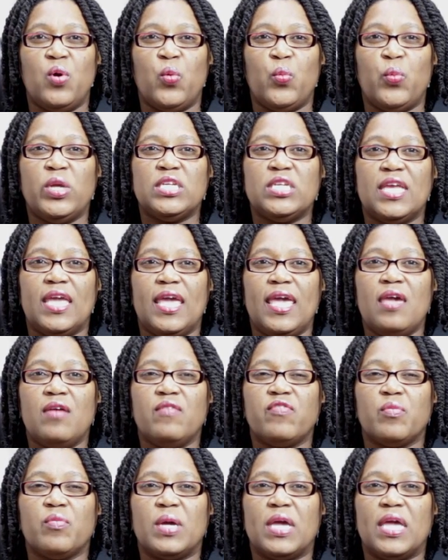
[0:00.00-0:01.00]
which came
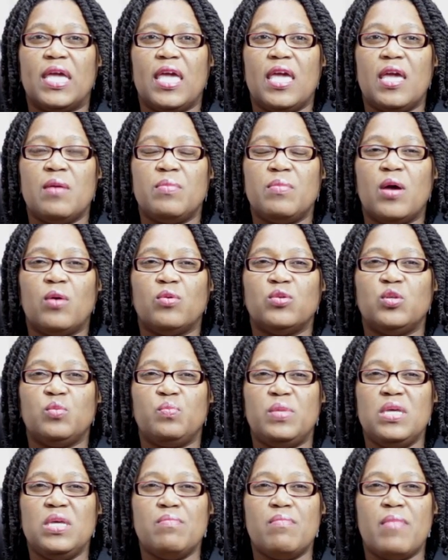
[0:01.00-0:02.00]
from a game down to
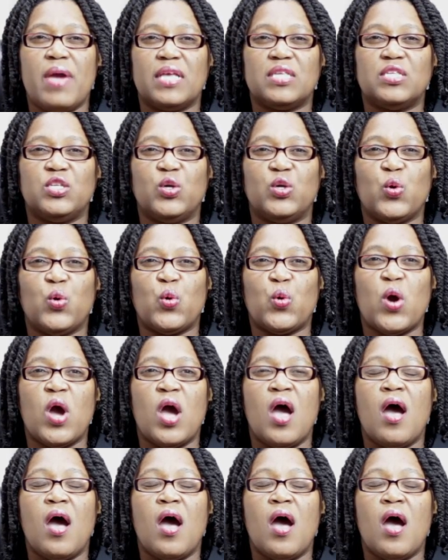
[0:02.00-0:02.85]
beat Mexico